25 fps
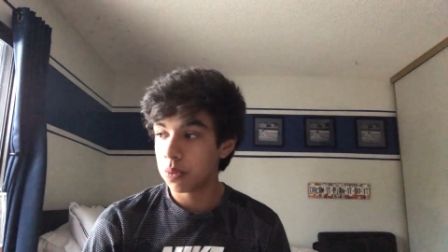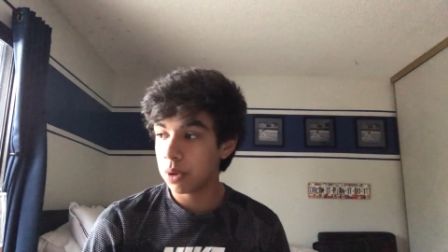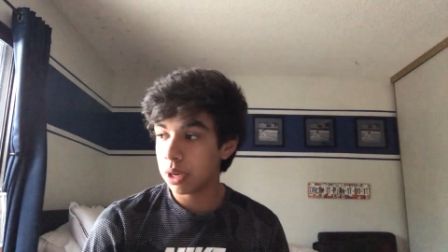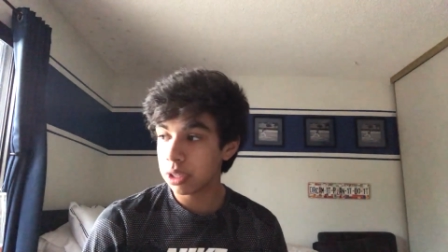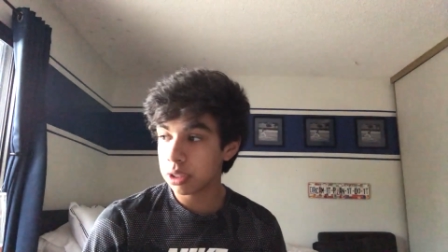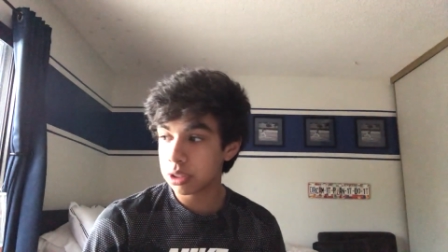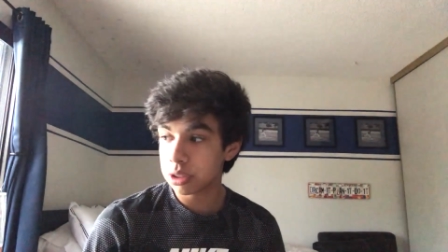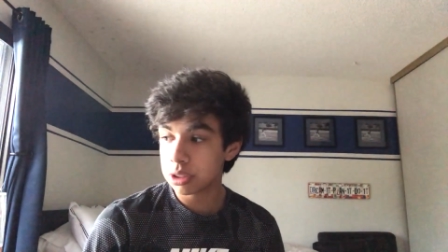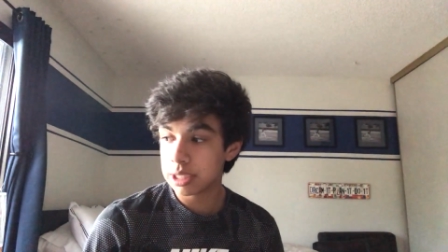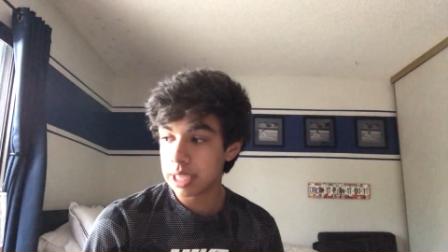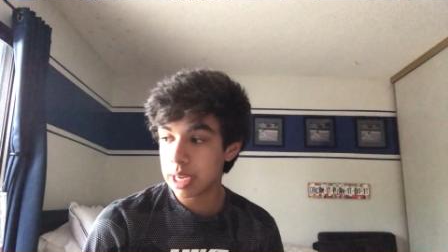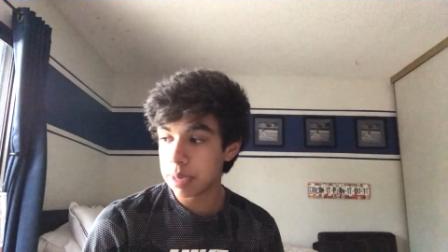The
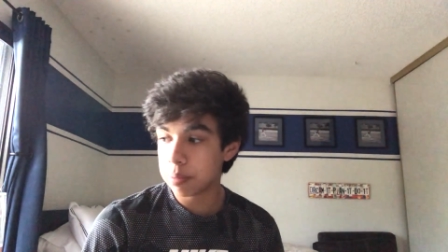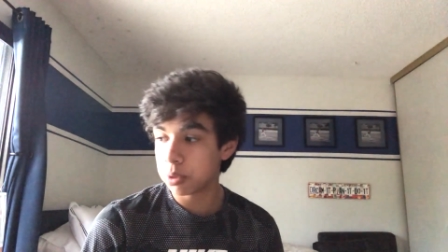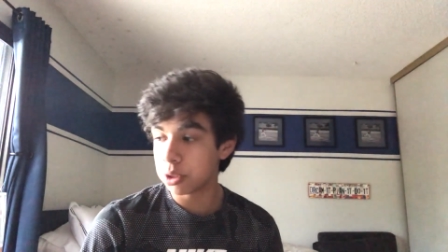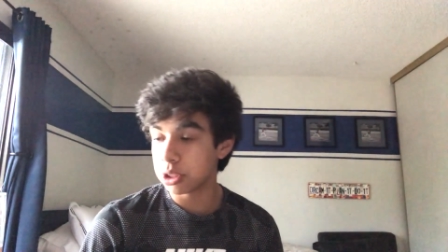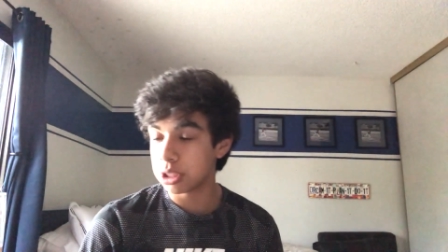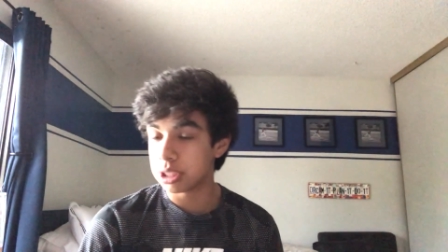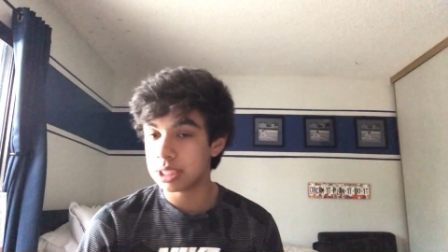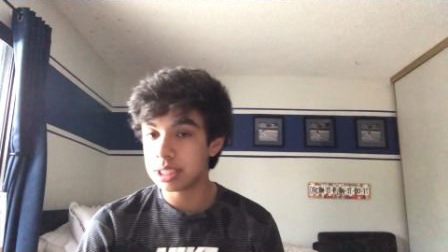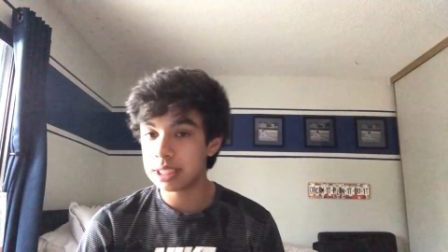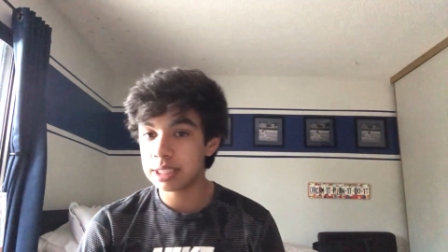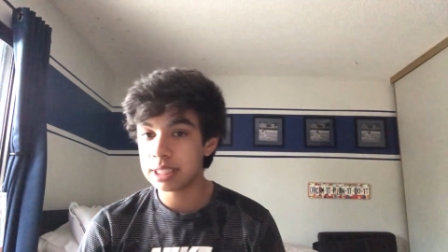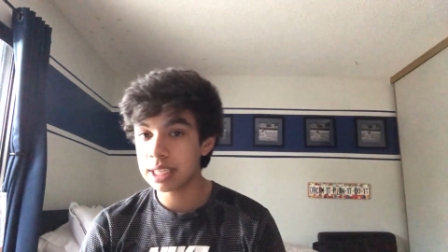regular
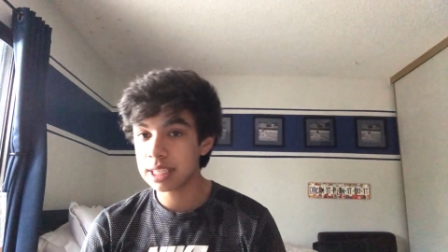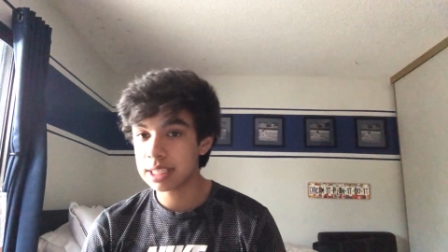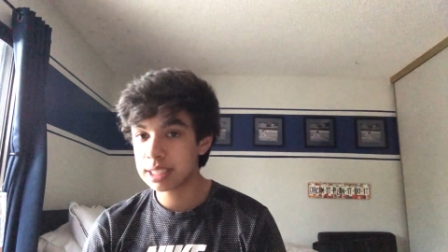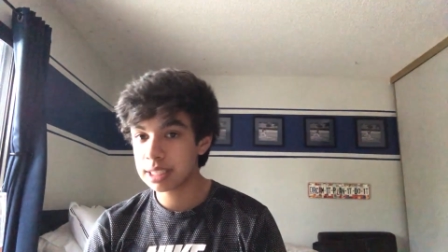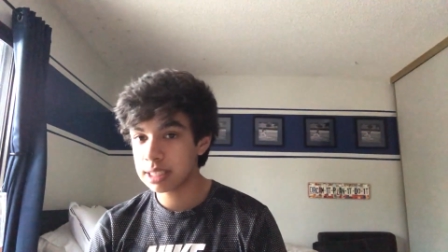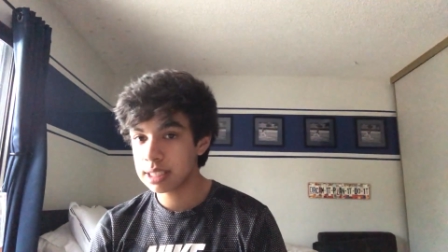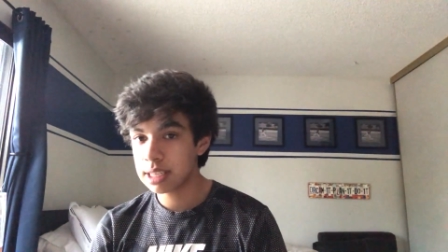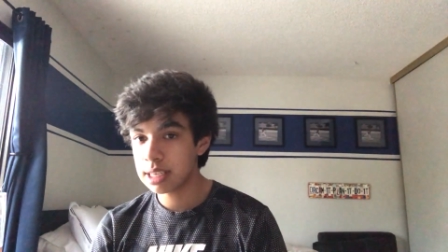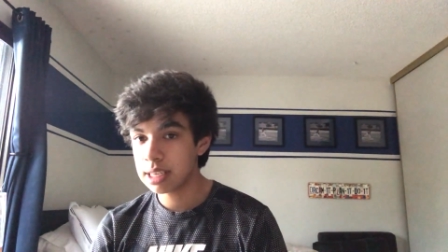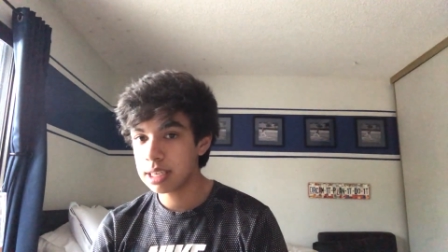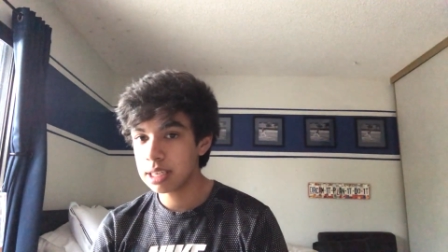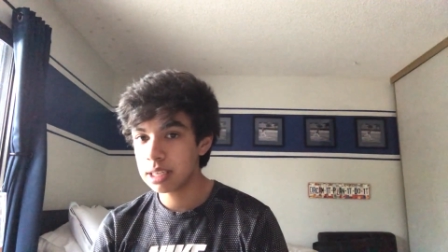Snapple is
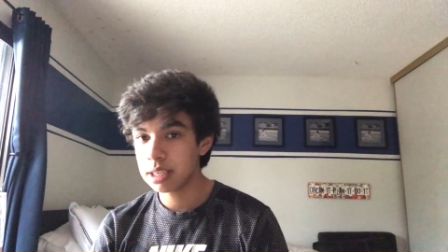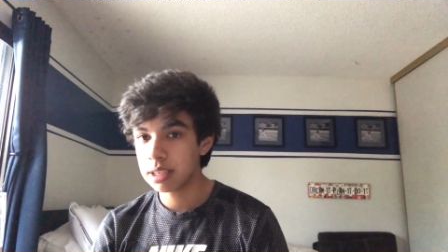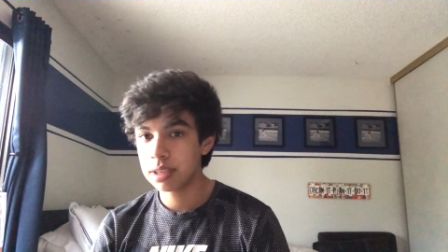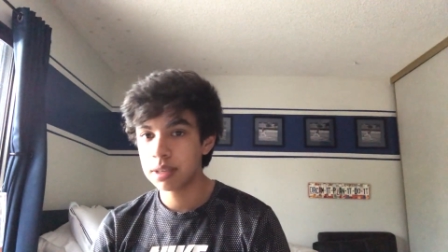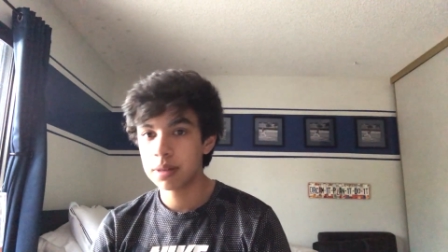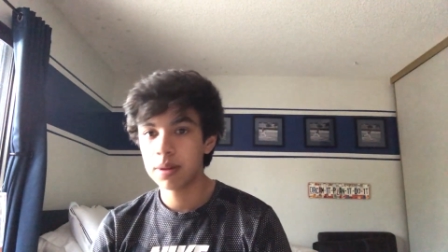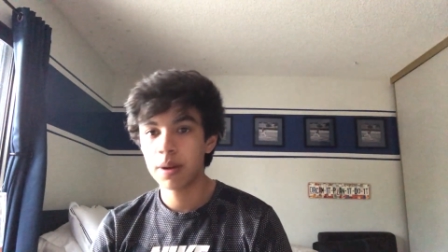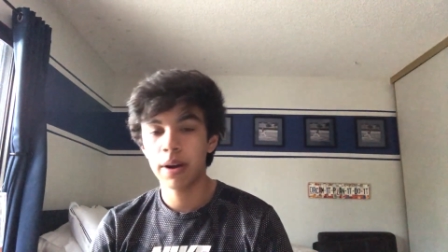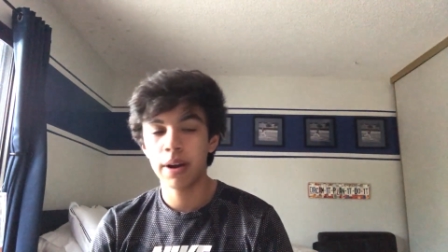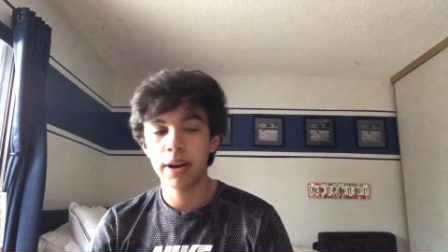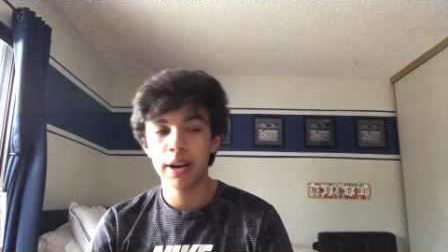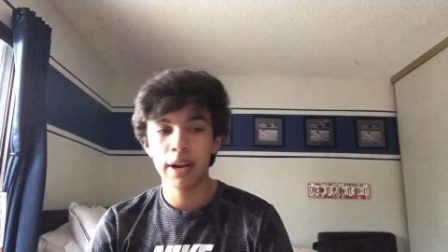
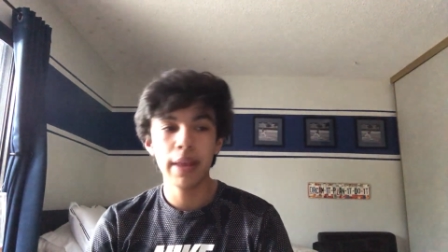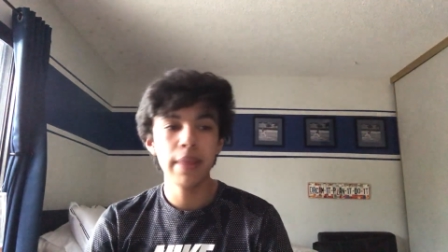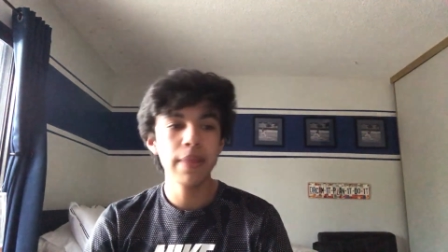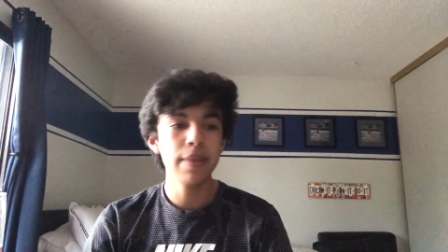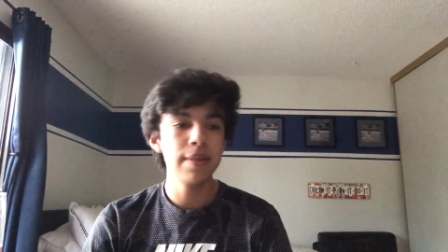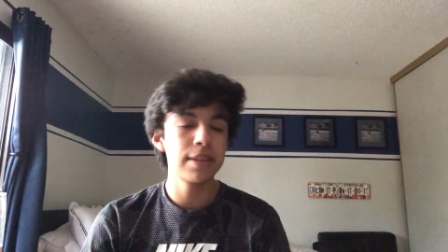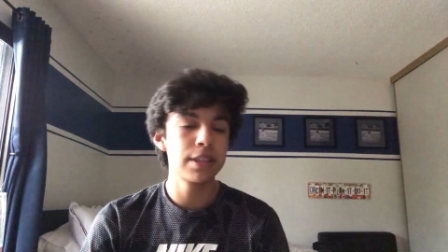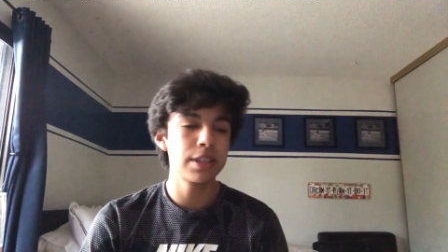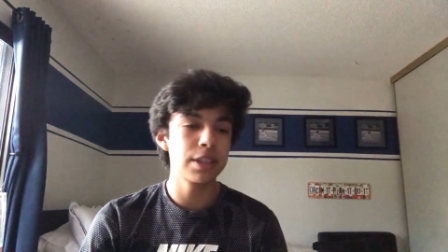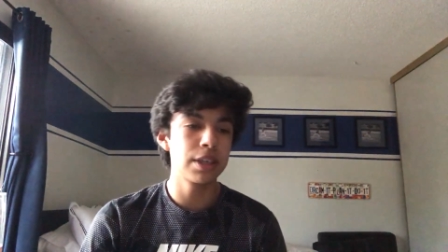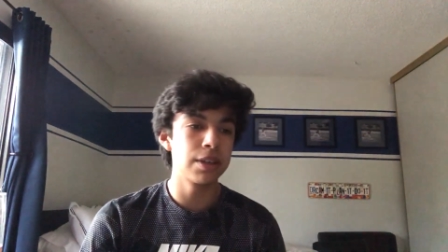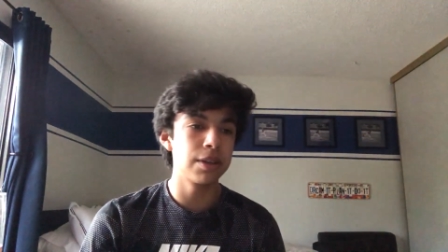16,
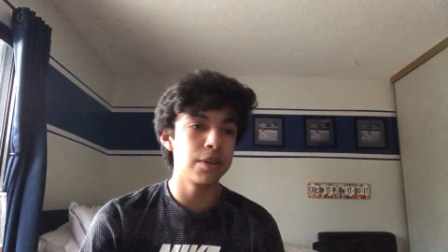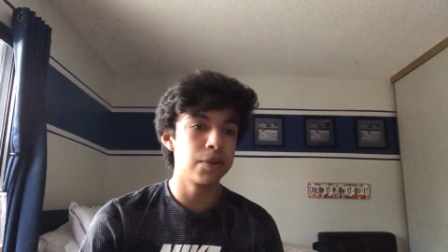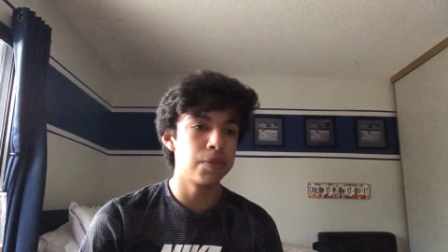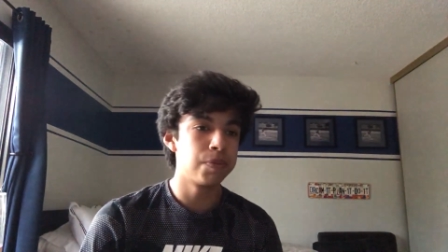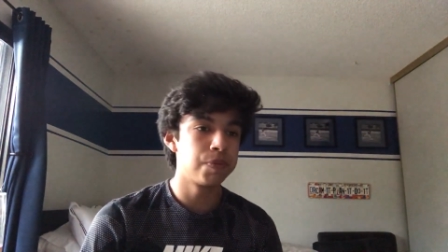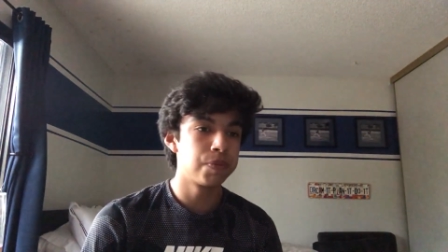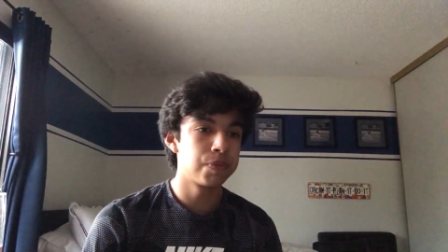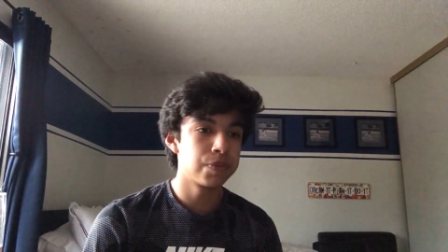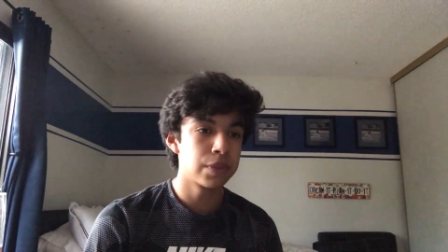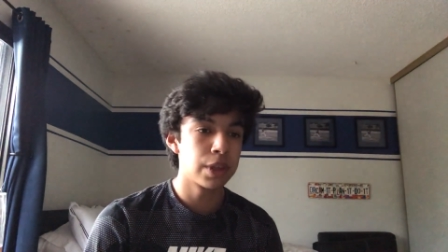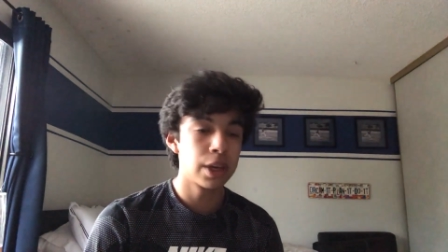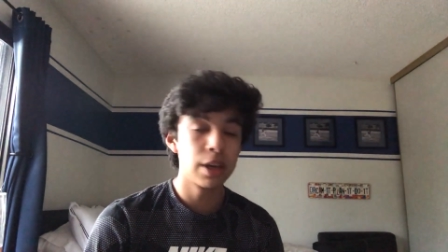alright?
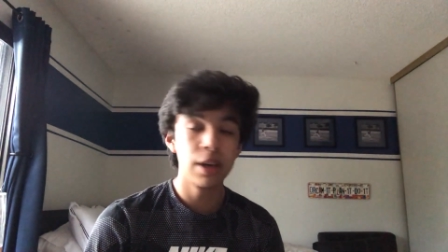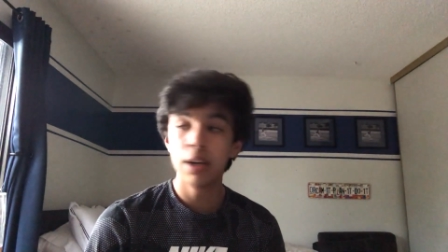So,